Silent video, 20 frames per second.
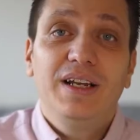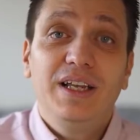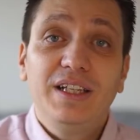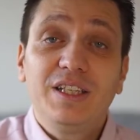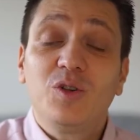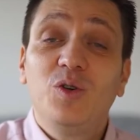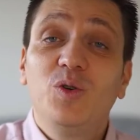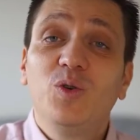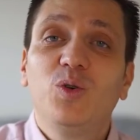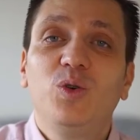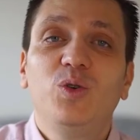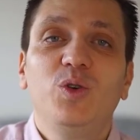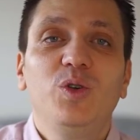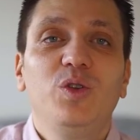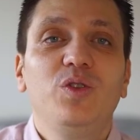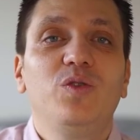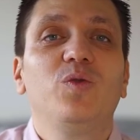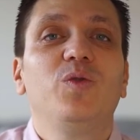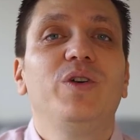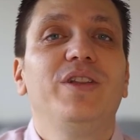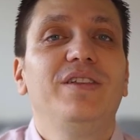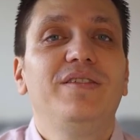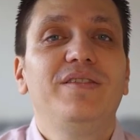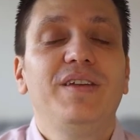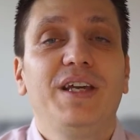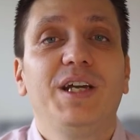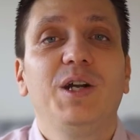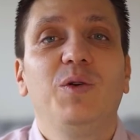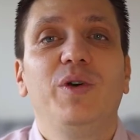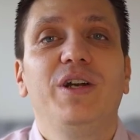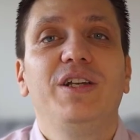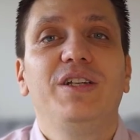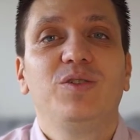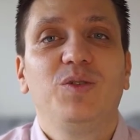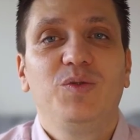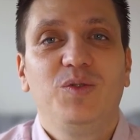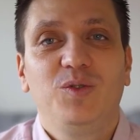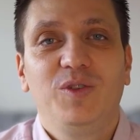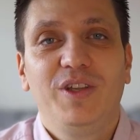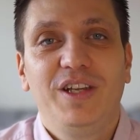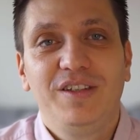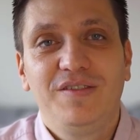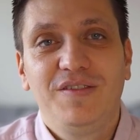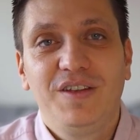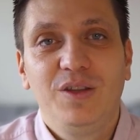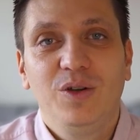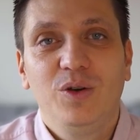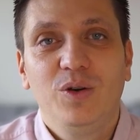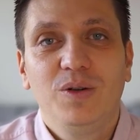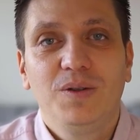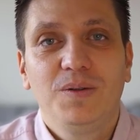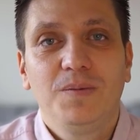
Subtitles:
Let's conclude with the takeaways of today's video.